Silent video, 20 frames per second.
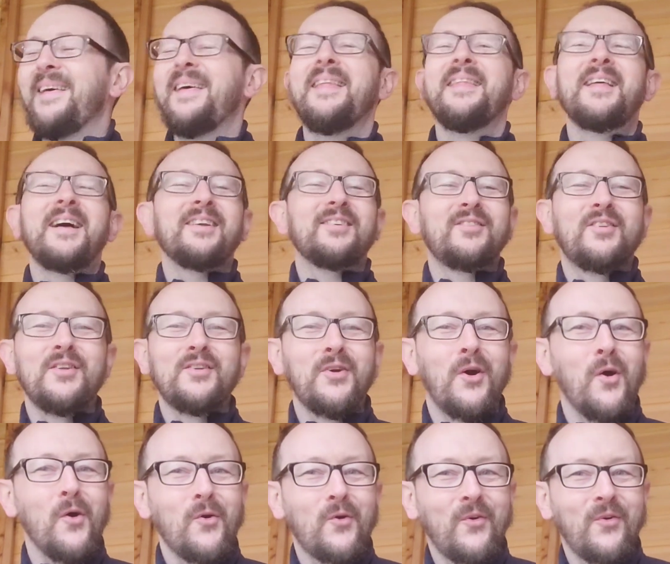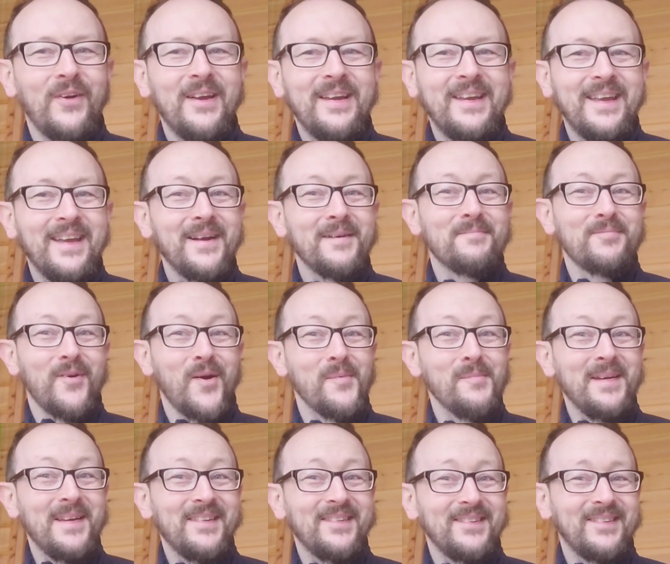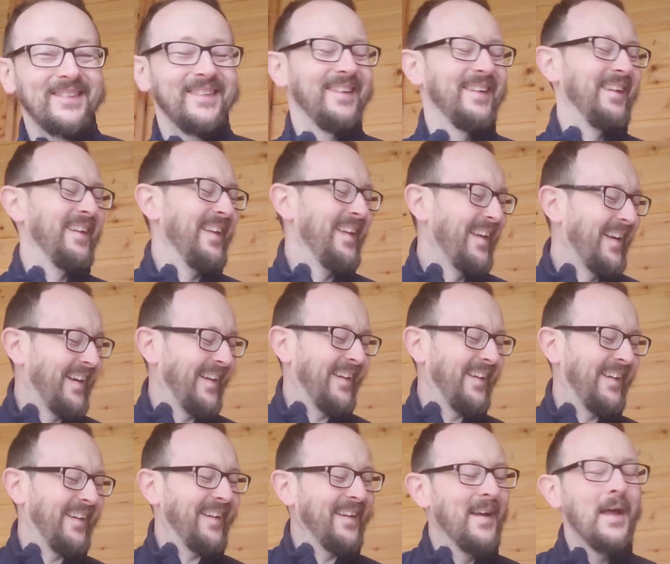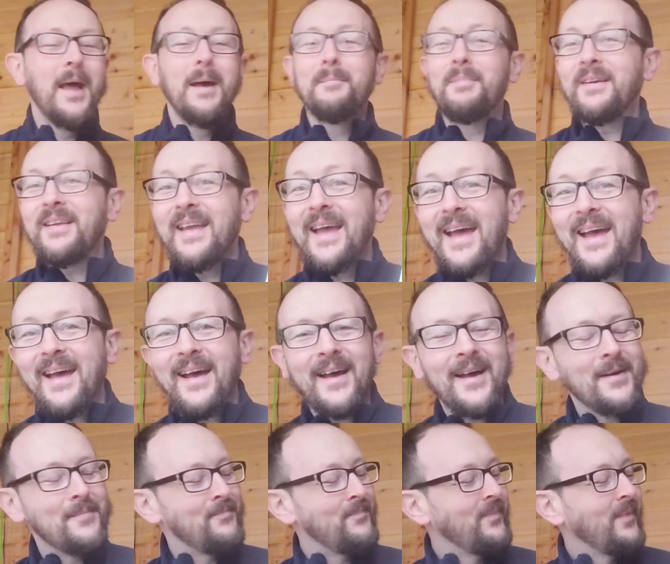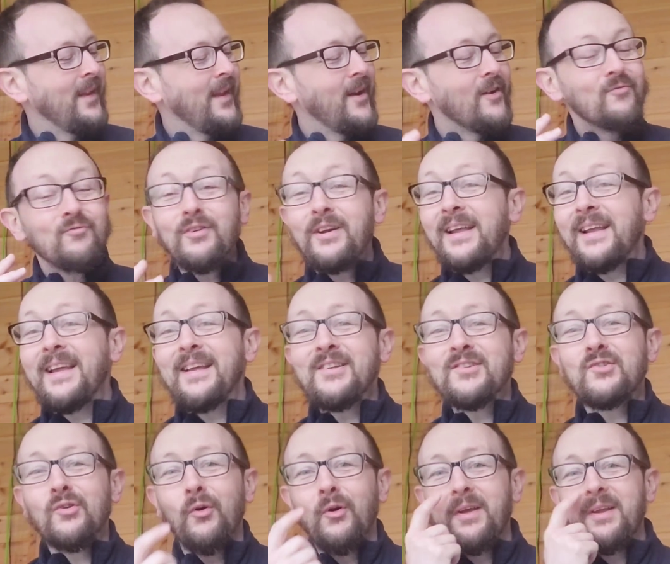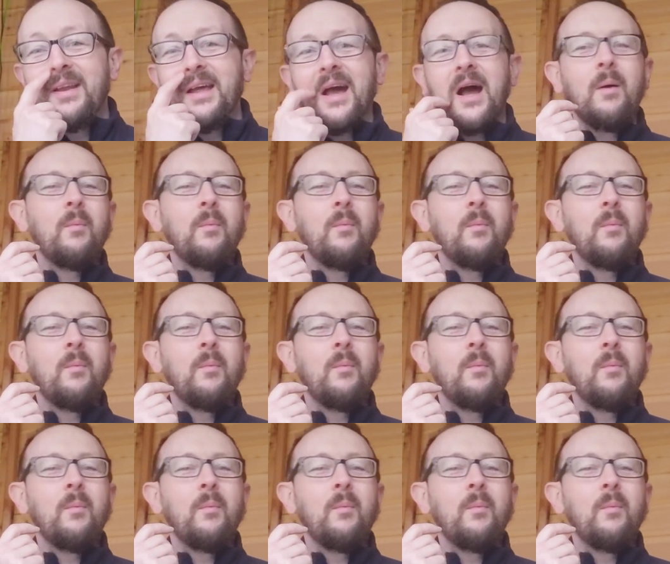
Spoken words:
That's the door creaking, I promise. But yeah, really enjoyed it. I